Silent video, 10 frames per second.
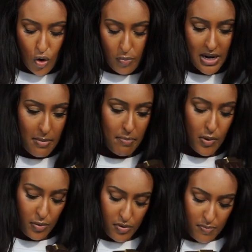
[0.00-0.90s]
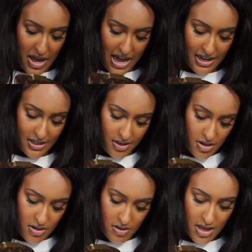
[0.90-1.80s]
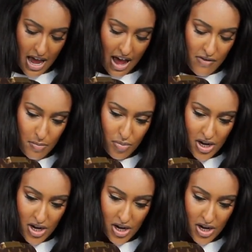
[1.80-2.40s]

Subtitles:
open up both bags, they have it